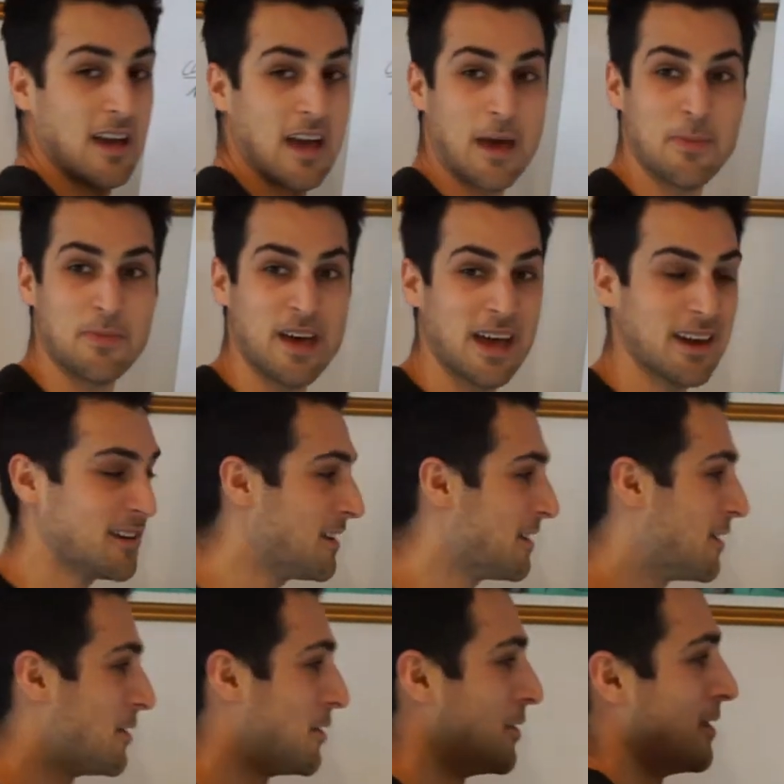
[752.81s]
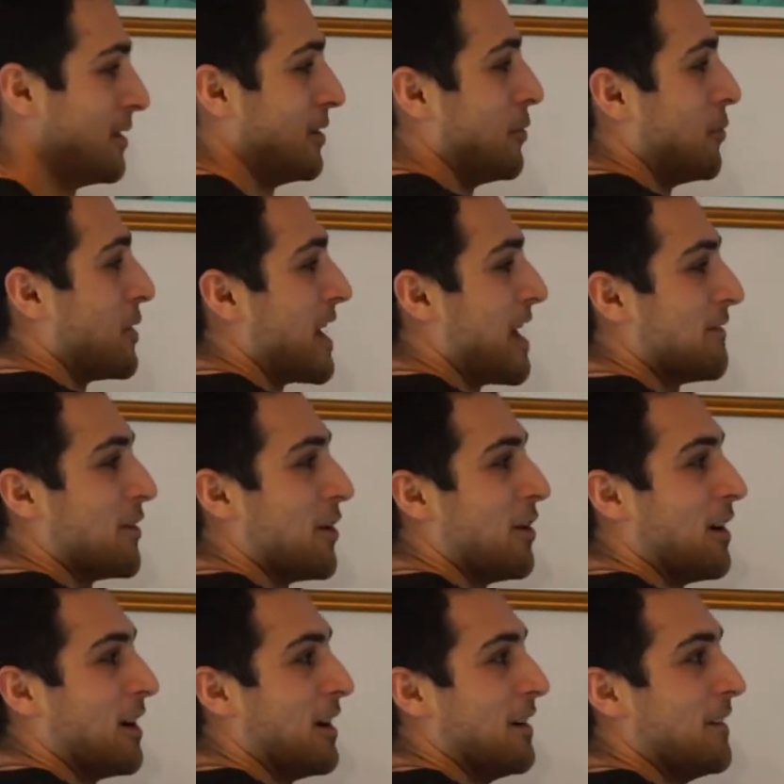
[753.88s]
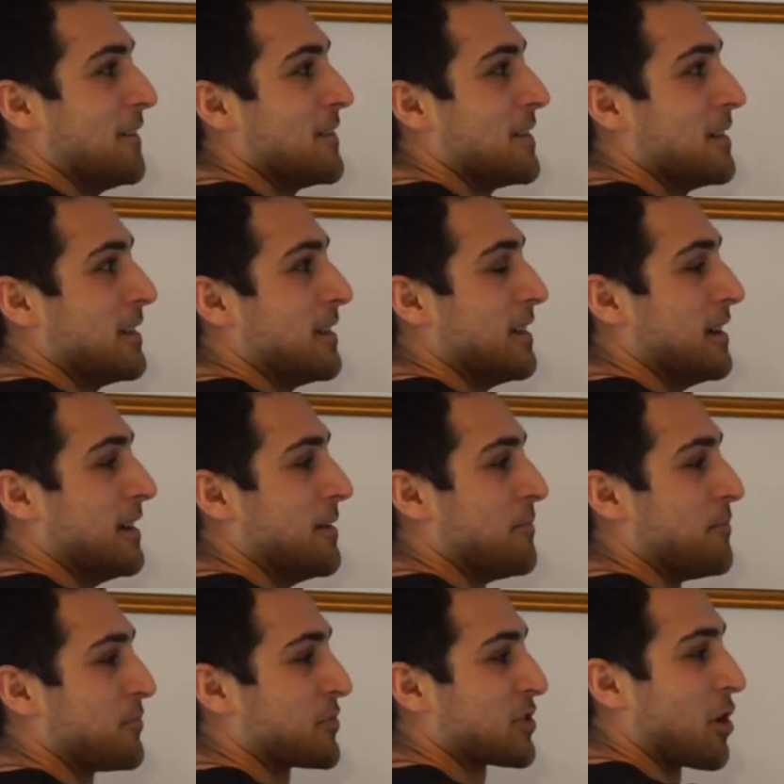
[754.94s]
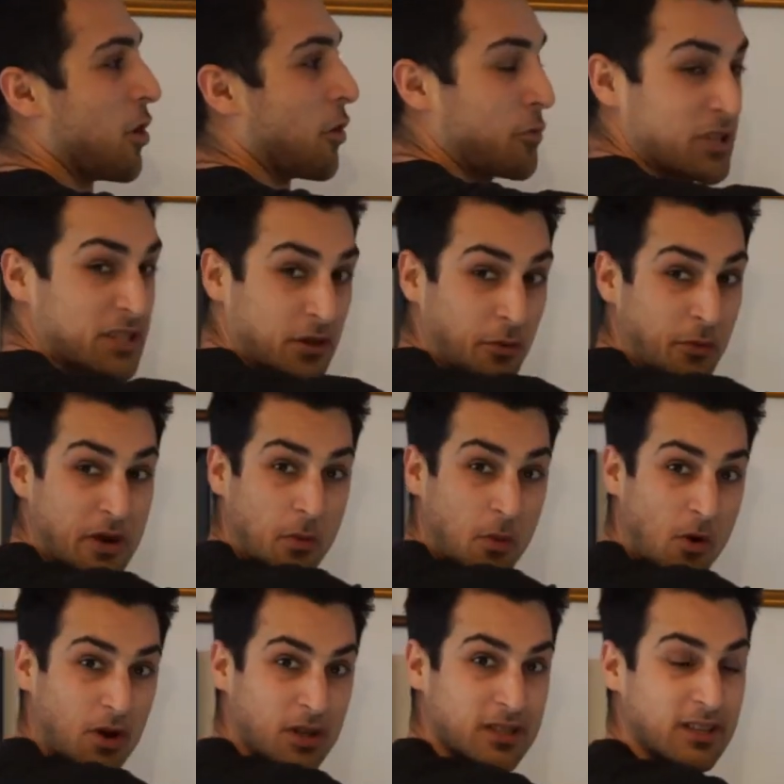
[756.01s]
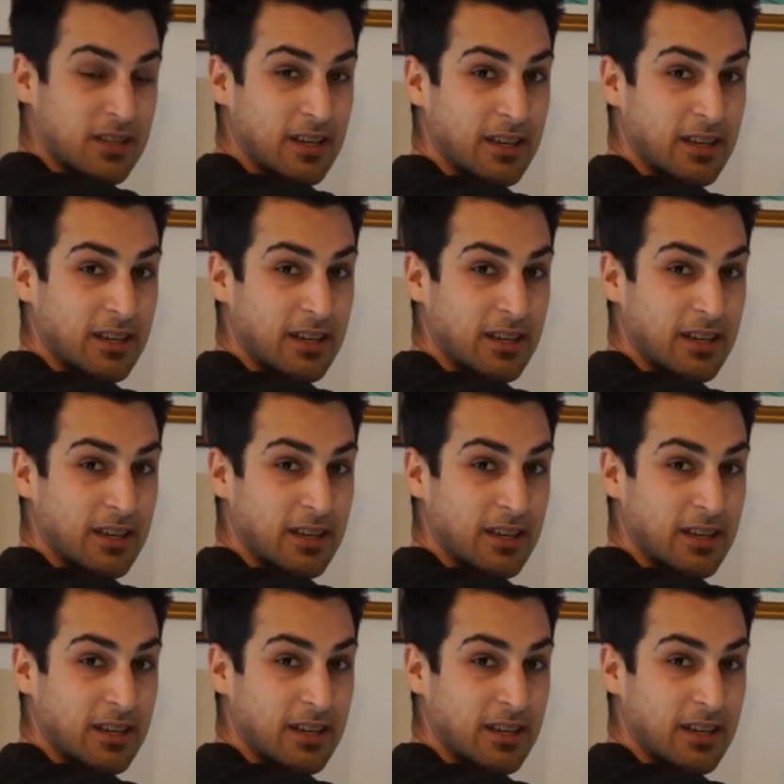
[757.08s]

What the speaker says: And then we have our risk-reward